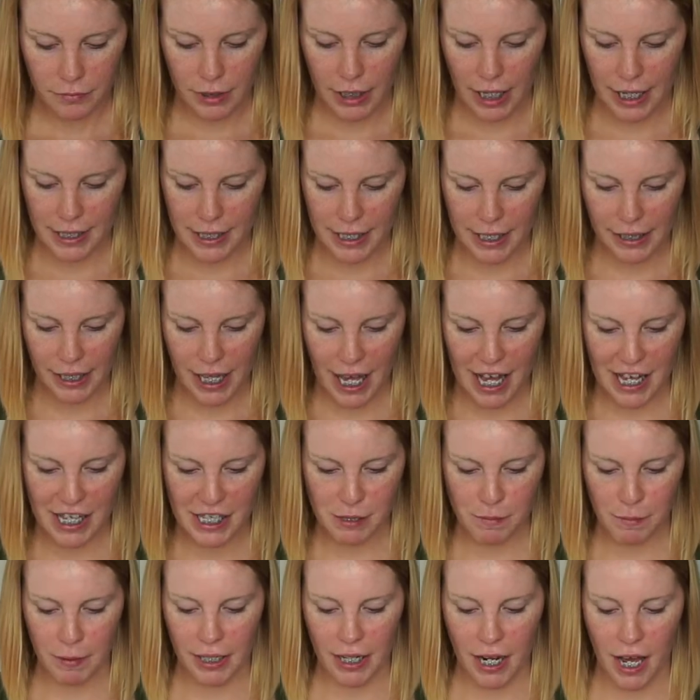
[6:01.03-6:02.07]
And then
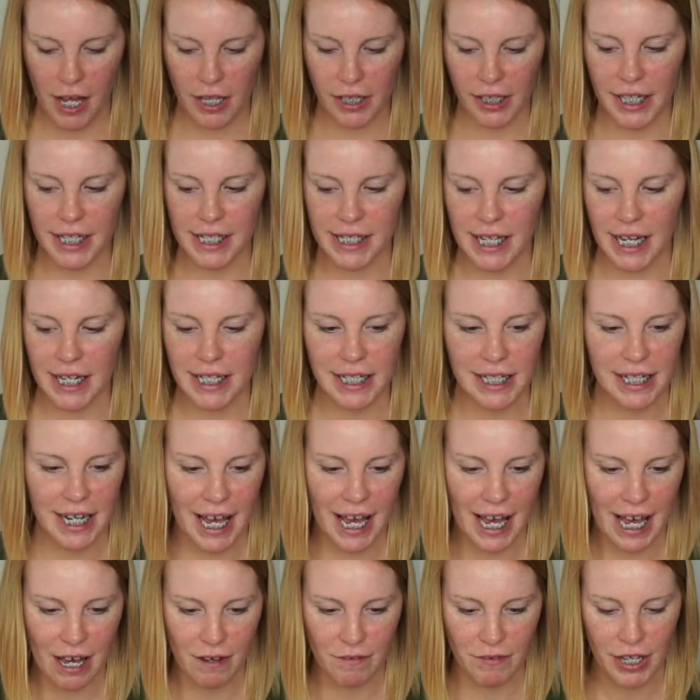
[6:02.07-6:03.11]
last but not least, they did
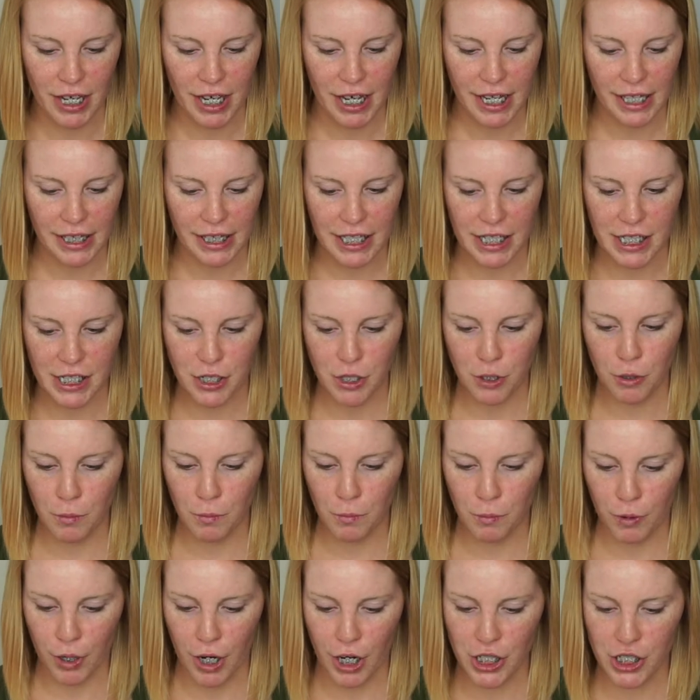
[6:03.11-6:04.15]
have these two
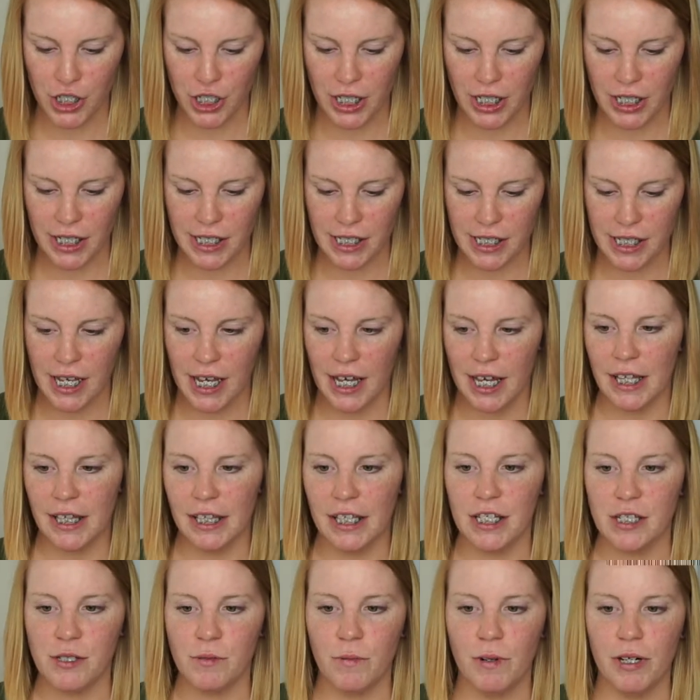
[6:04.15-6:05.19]
brushes.
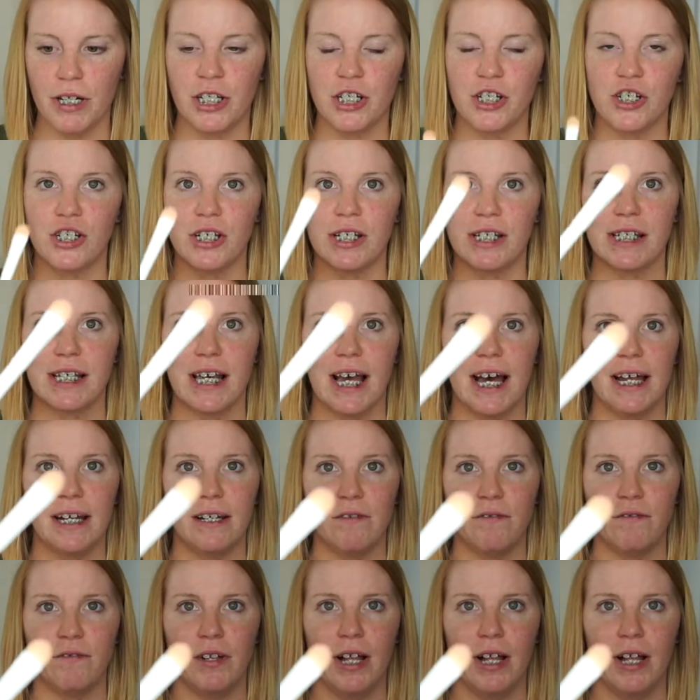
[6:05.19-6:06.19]
This one is just kind of